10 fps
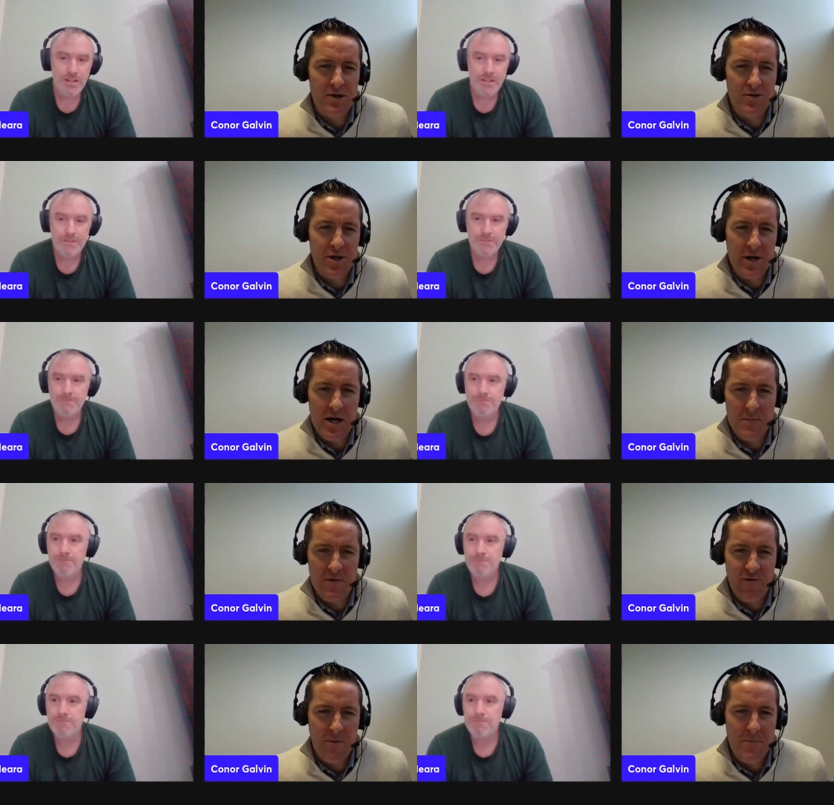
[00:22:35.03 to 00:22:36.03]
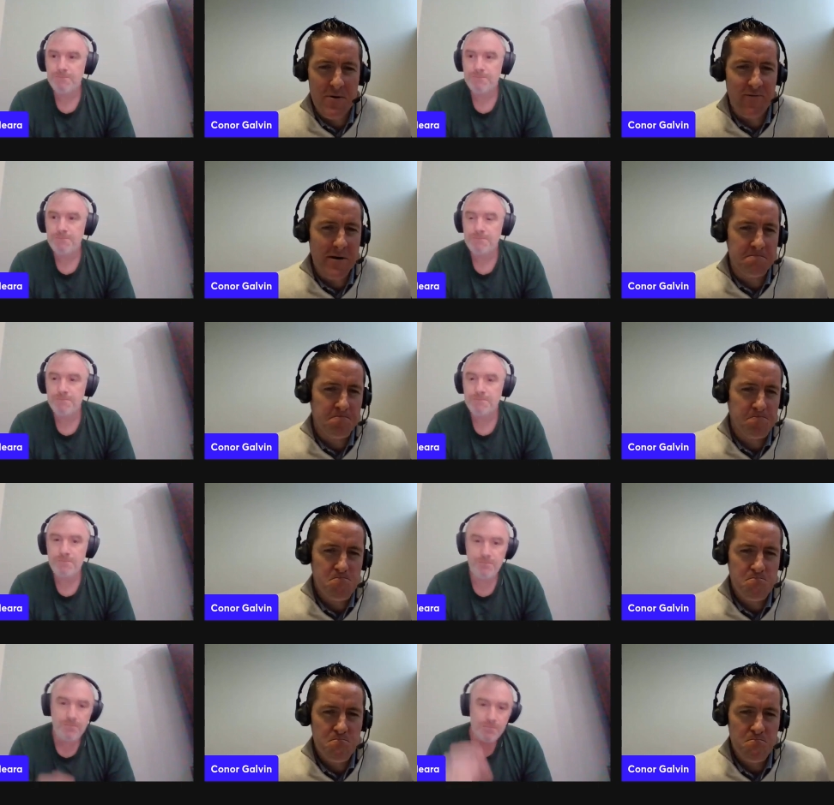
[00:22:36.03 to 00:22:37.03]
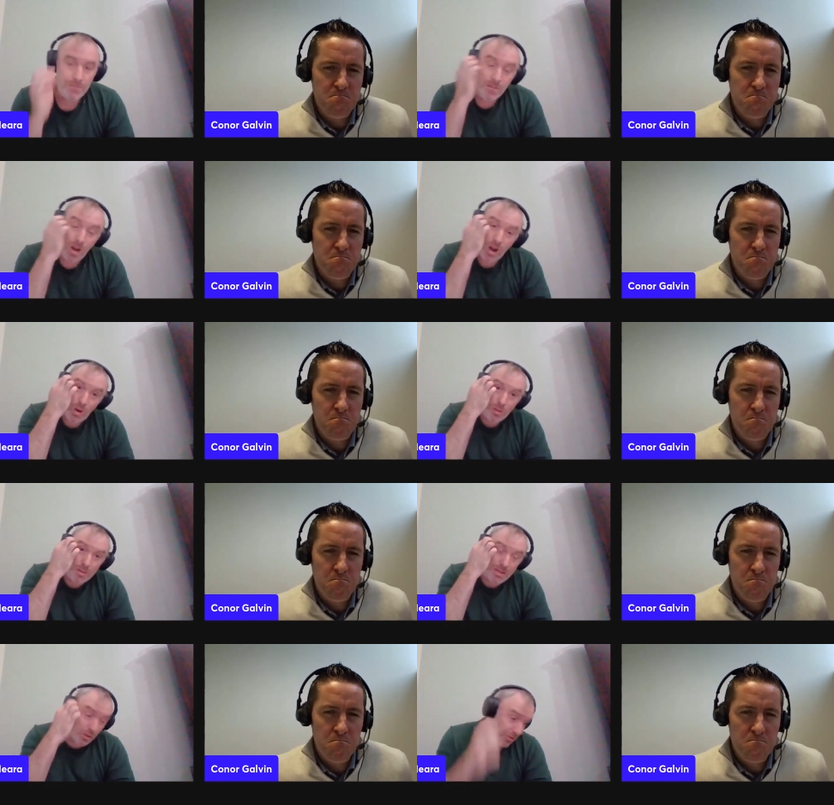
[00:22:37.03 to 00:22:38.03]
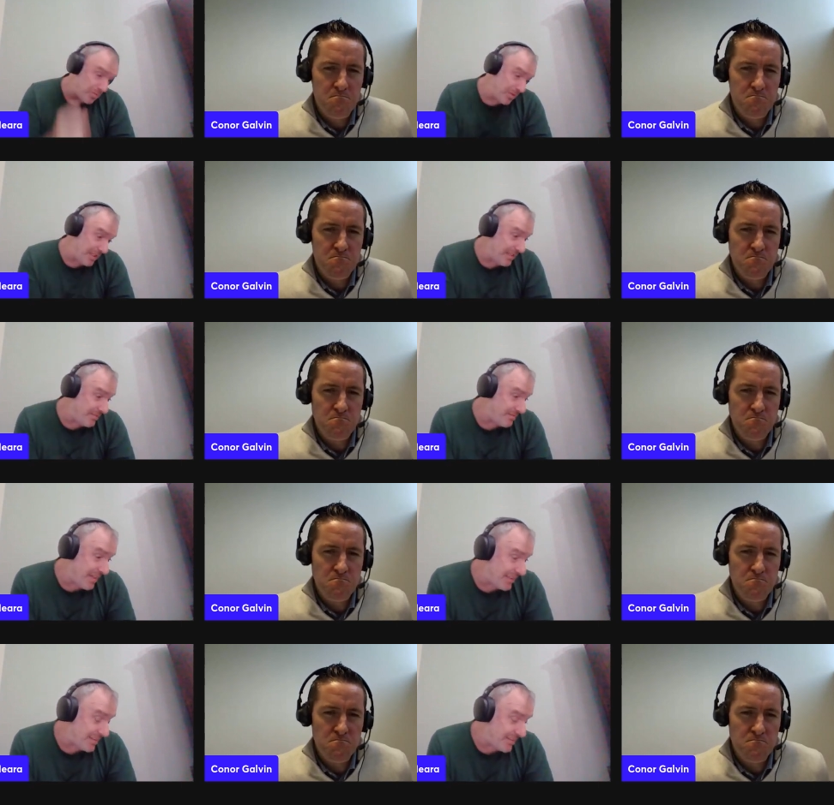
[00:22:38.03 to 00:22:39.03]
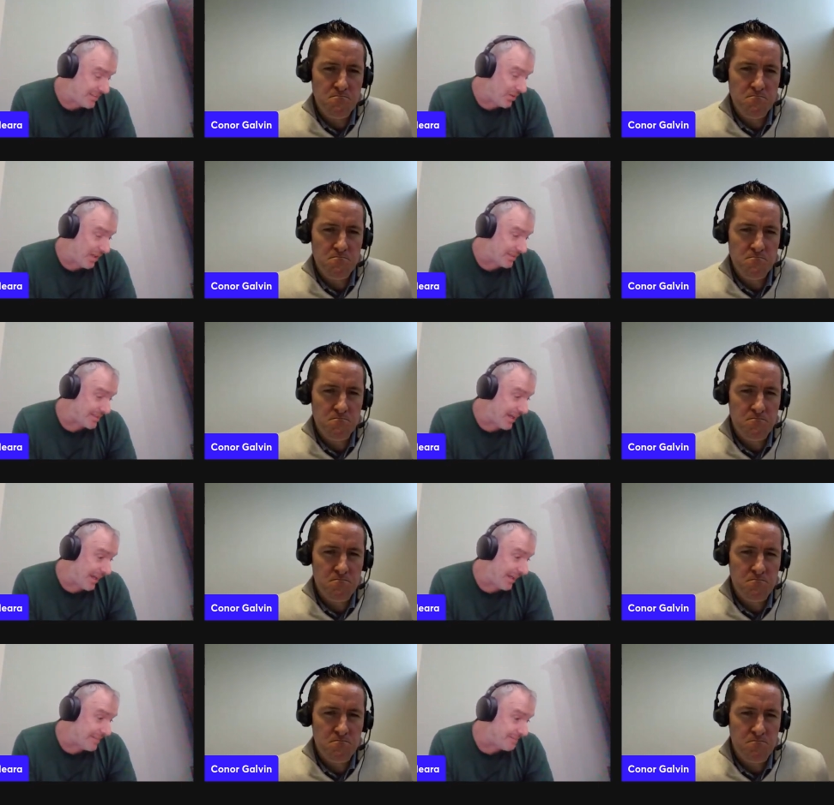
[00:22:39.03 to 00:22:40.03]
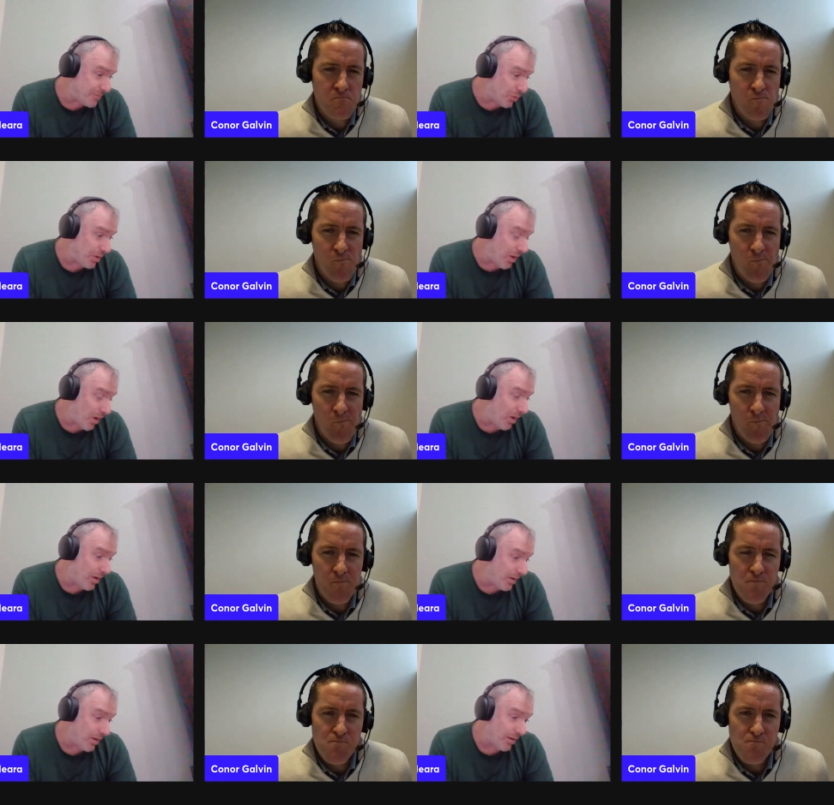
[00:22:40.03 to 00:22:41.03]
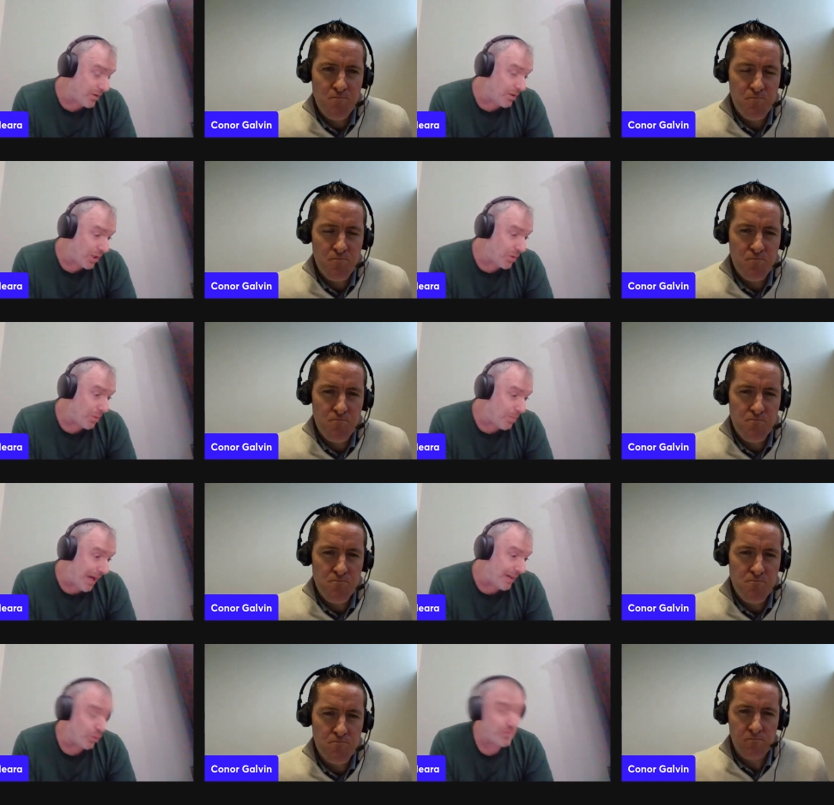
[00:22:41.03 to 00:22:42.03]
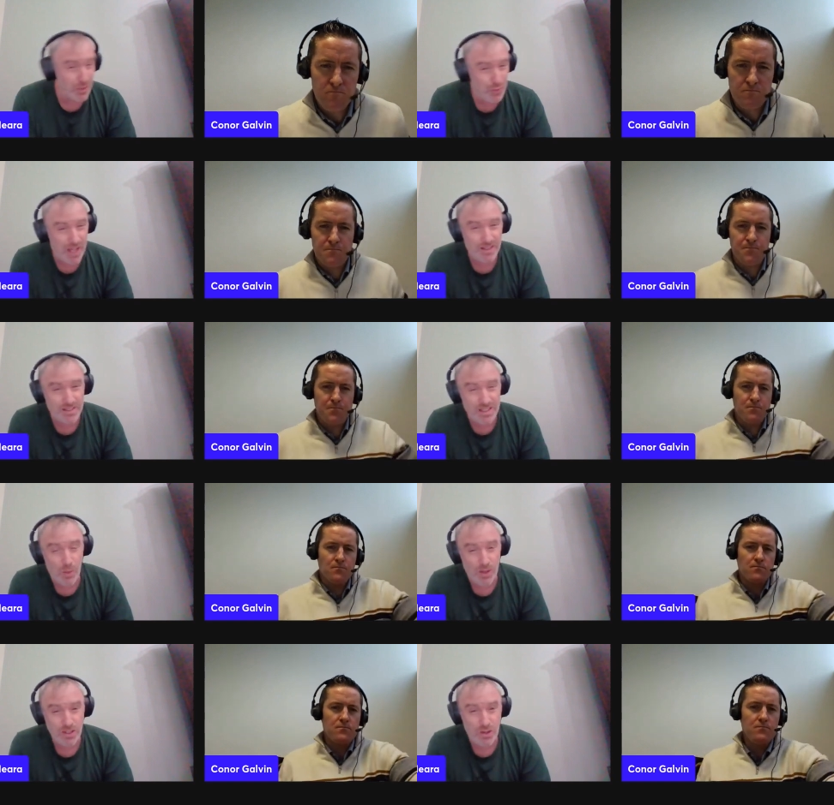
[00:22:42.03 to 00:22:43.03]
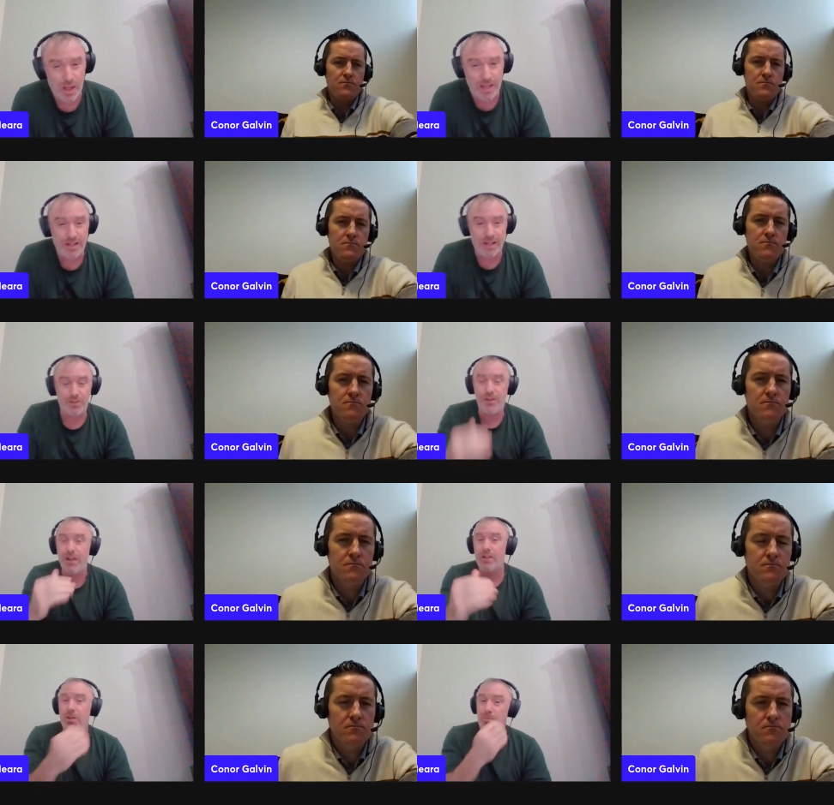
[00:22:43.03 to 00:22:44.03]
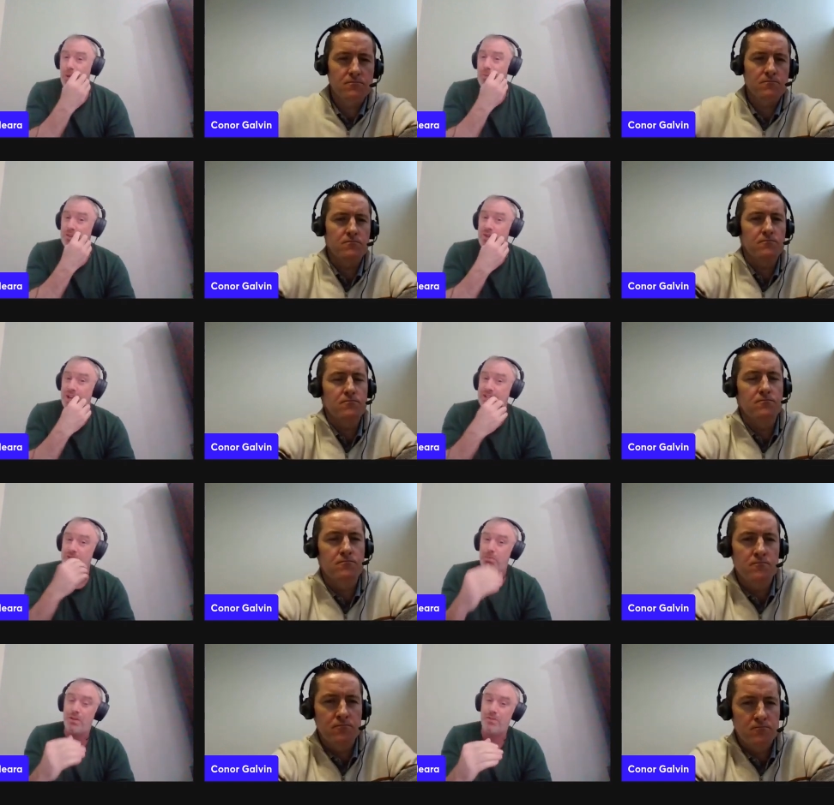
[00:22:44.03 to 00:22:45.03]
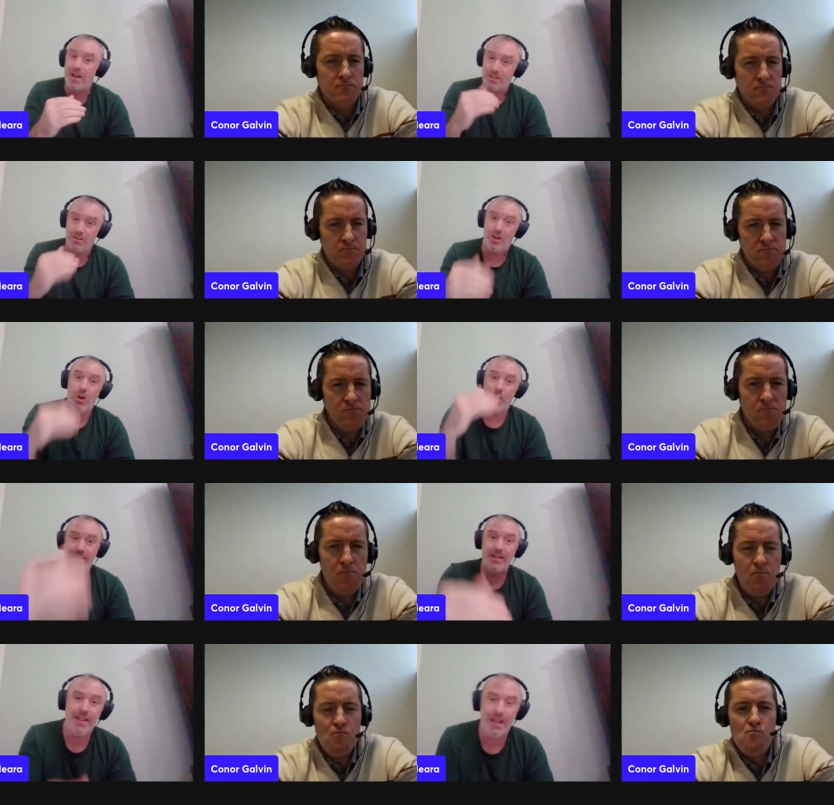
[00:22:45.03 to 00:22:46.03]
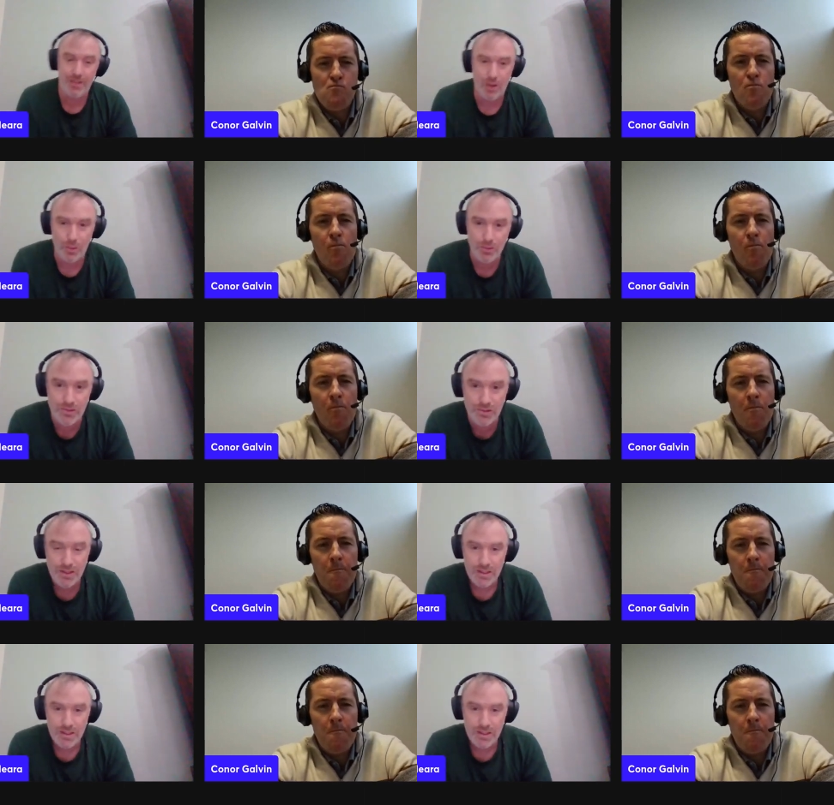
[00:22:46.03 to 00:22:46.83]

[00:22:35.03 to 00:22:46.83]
Speaker 1: Donegal before we move on? No, I mean ultimately that's you know as I say, Donegal. I, I, I thought they were back. Look, the defence still wasn't great, and their figures are probably dressed up by the fact that Galway did kick those